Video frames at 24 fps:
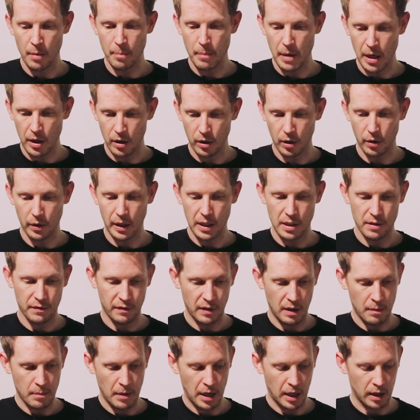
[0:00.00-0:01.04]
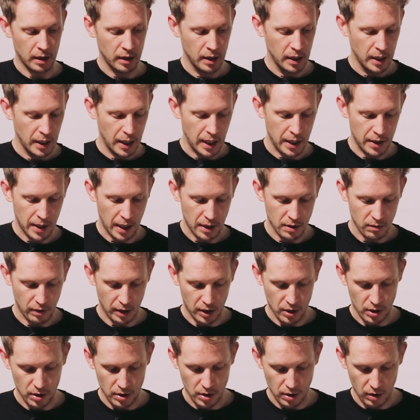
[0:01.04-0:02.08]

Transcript: male going into female in that direction.